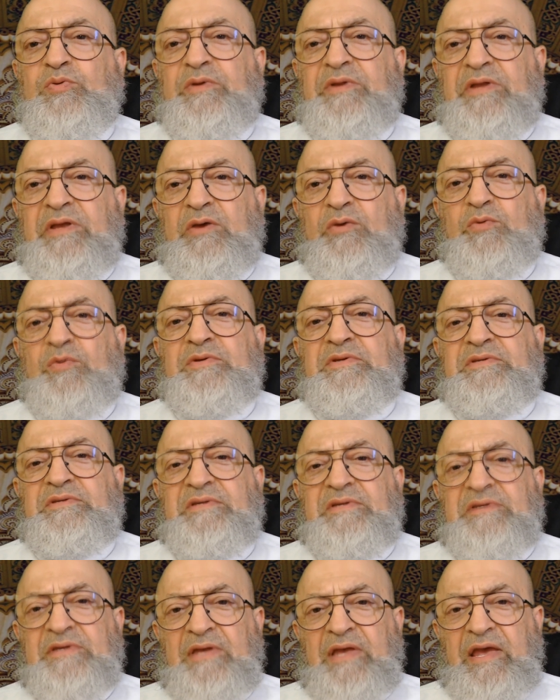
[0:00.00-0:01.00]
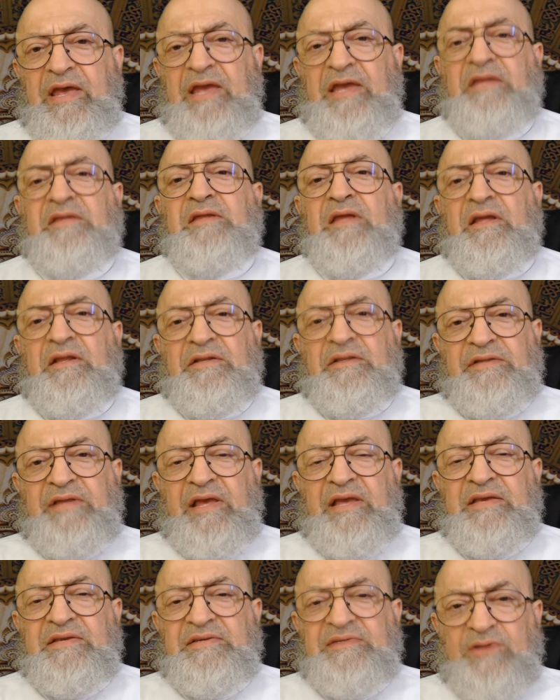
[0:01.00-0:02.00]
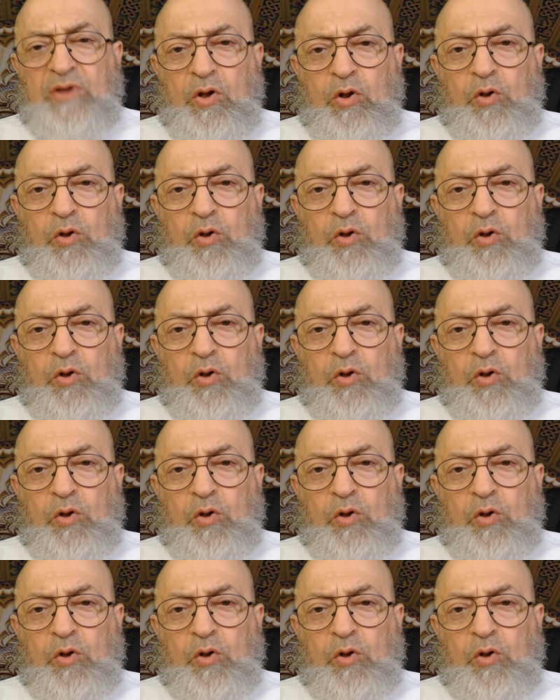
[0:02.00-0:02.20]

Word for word: when he was eight days